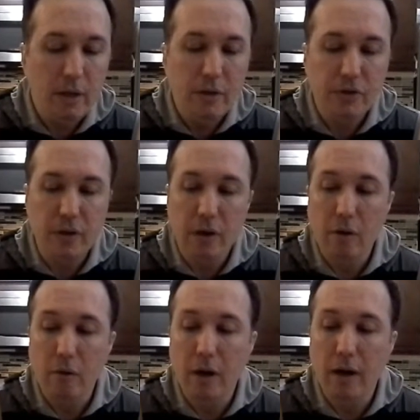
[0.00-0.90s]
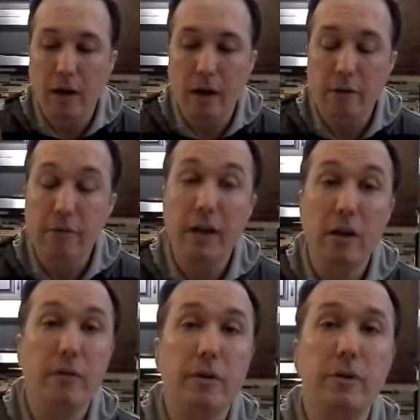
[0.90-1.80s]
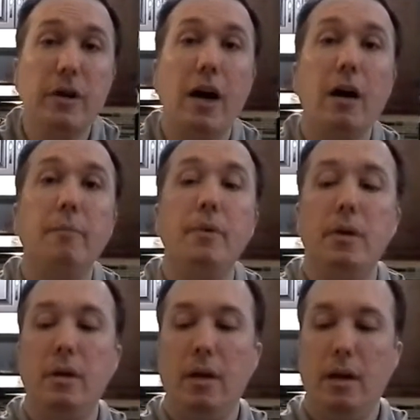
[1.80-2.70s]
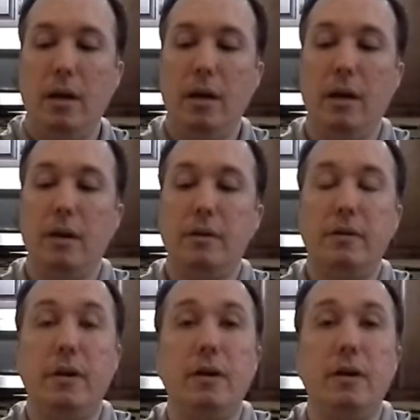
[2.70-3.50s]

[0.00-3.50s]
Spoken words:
So thank you for your time, and